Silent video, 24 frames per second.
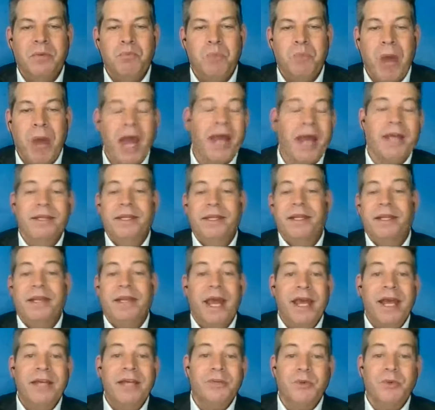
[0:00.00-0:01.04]
back in the
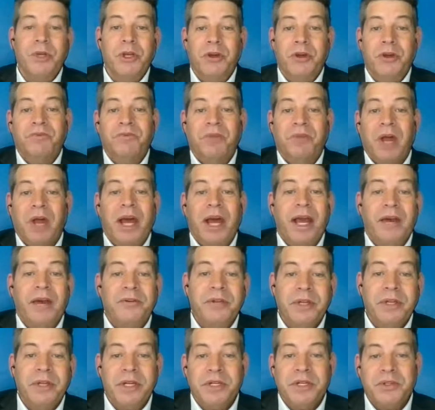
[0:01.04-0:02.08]
days when you could fly out
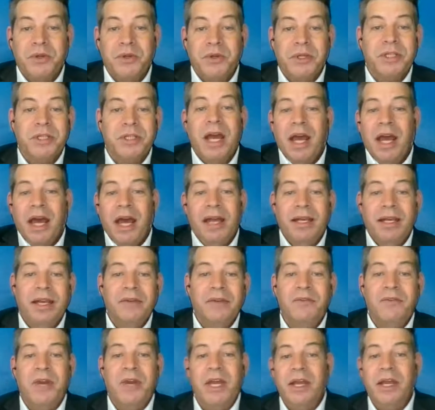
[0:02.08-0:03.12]
to districts and
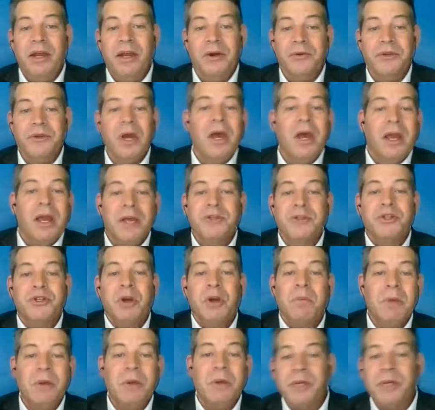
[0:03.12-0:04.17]
give keynotes because
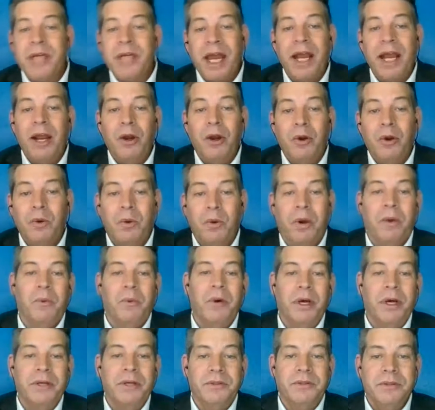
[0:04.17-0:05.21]
nobody would care who I
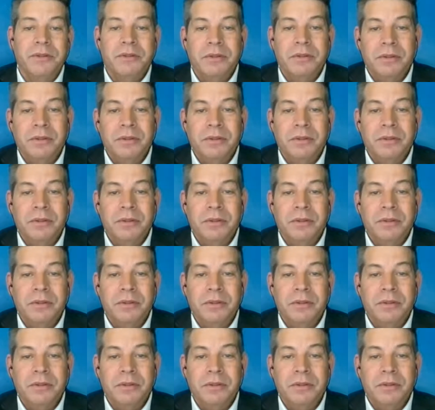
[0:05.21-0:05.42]
was.